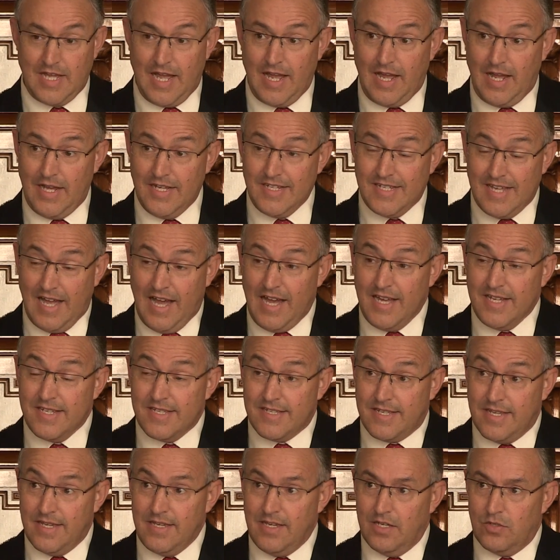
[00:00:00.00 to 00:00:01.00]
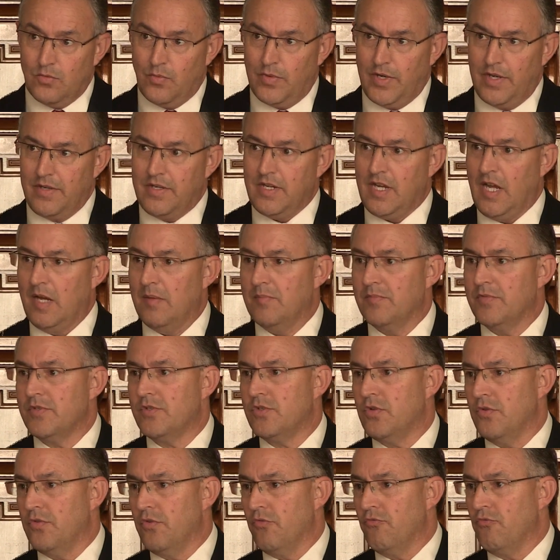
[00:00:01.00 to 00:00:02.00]
I see it when it
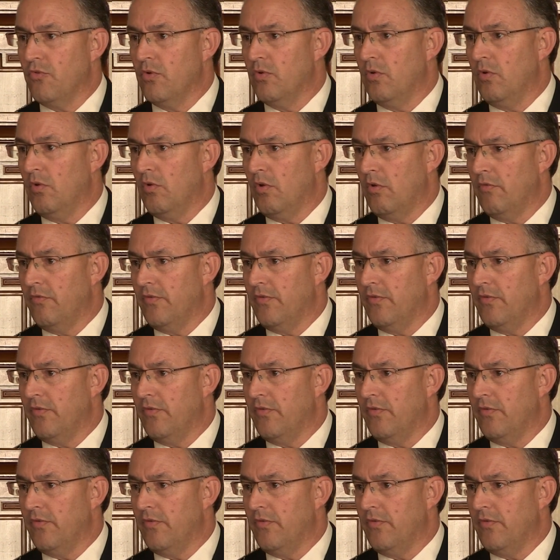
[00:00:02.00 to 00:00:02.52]
comes to the role